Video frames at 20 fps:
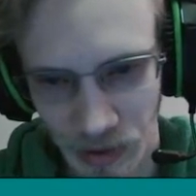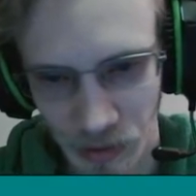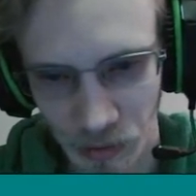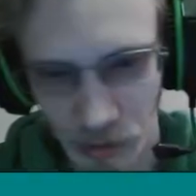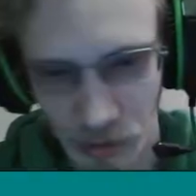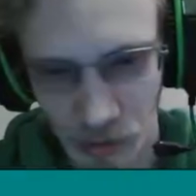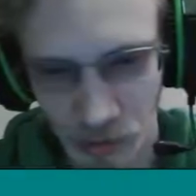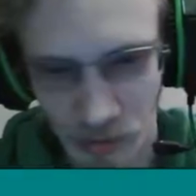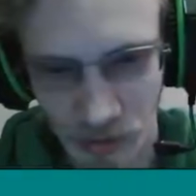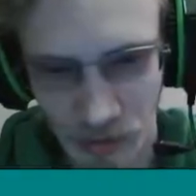
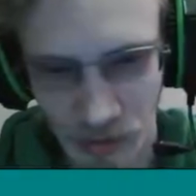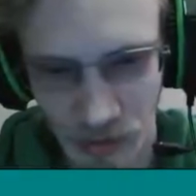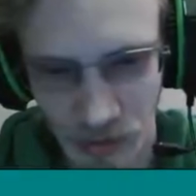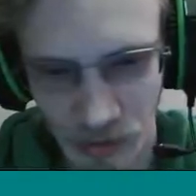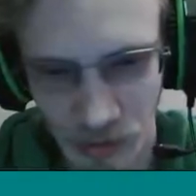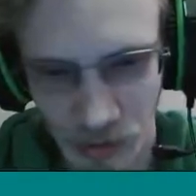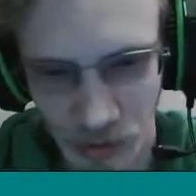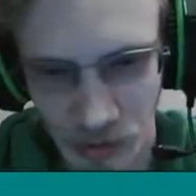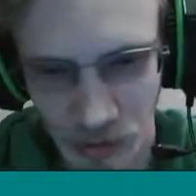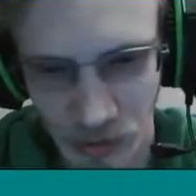arrows
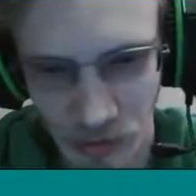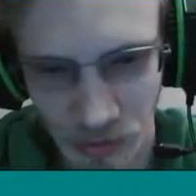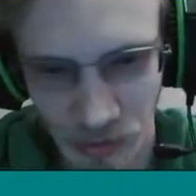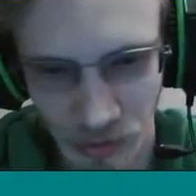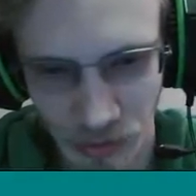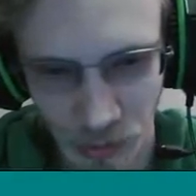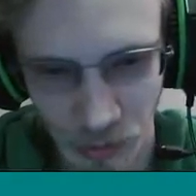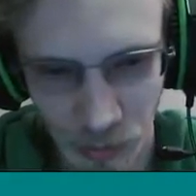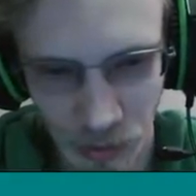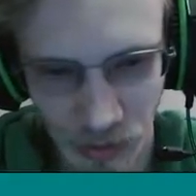that all
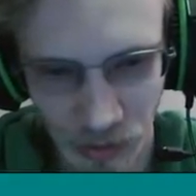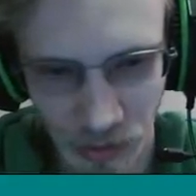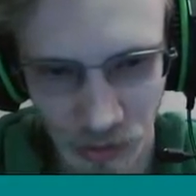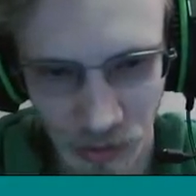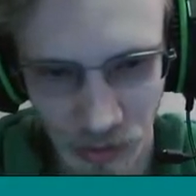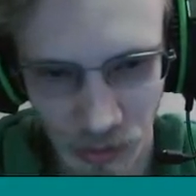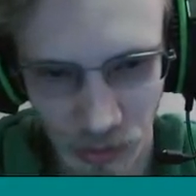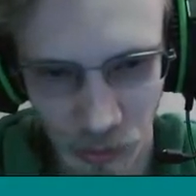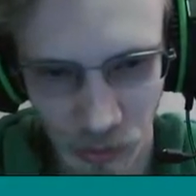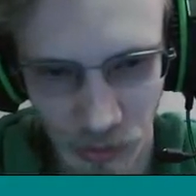zoom into this